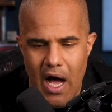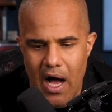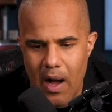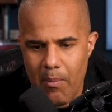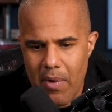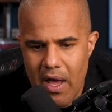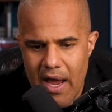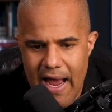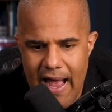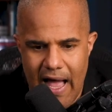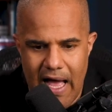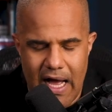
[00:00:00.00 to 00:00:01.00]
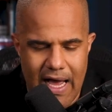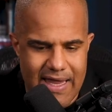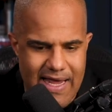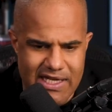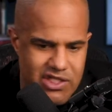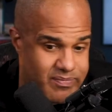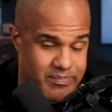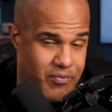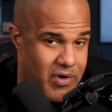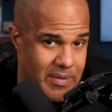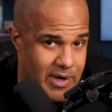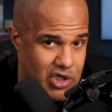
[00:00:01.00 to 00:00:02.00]
And that's
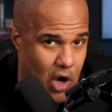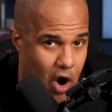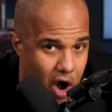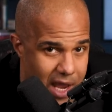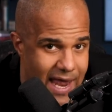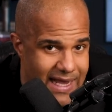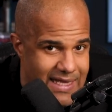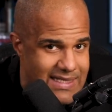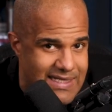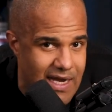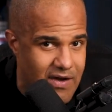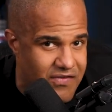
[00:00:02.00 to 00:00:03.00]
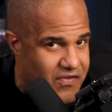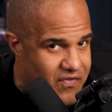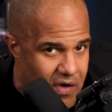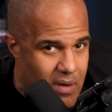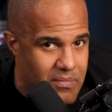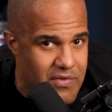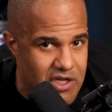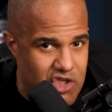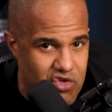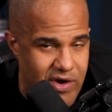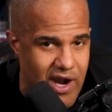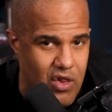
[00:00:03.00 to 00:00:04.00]
pretty much all I can tell from the
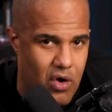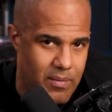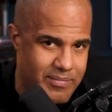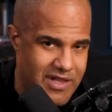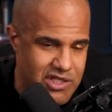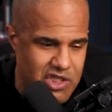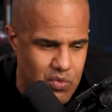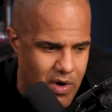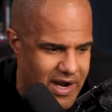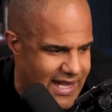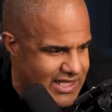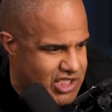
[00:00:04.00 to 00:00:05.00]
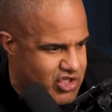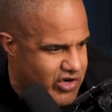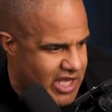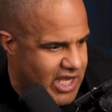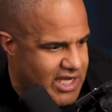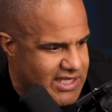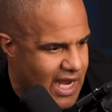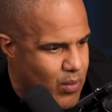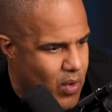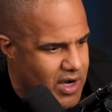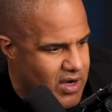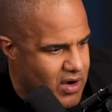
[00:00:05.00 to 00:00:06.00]
trailer. This is where it gets tricky because I
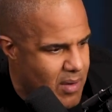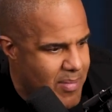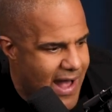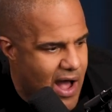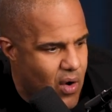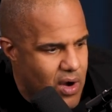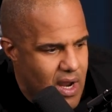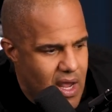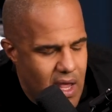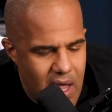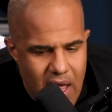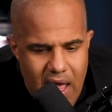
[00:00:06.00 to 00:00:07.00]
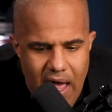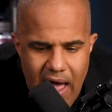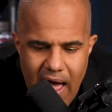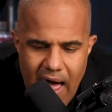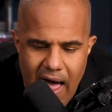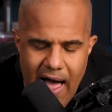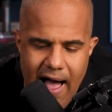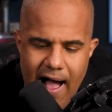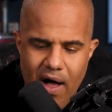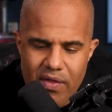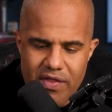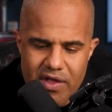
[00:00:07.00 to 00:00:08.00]
wonder about
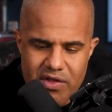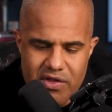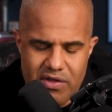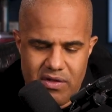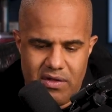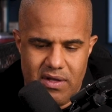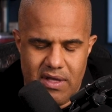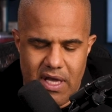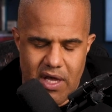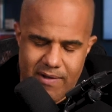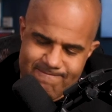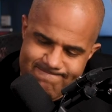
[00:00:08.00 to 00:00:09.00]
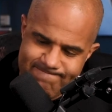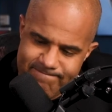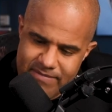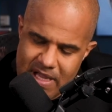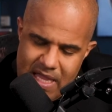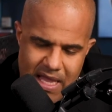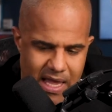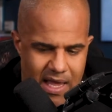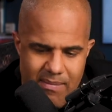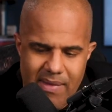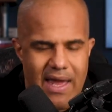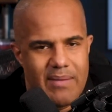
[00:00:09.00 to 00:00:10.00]
how this,
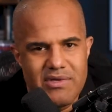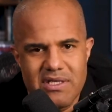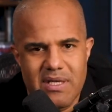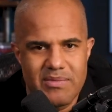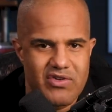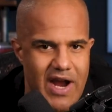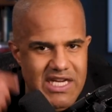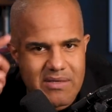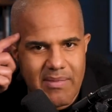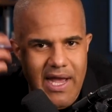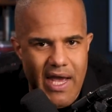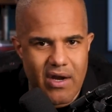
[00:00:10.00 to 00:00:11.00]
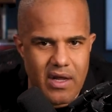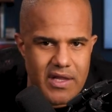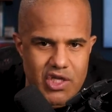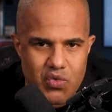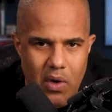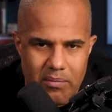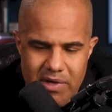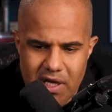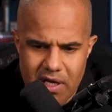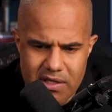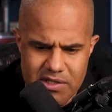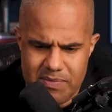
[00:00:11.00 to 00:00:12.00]
man, I'm scratching my head on this one
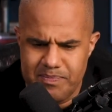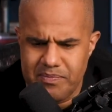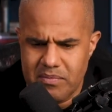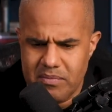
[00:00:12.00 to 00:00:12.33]
because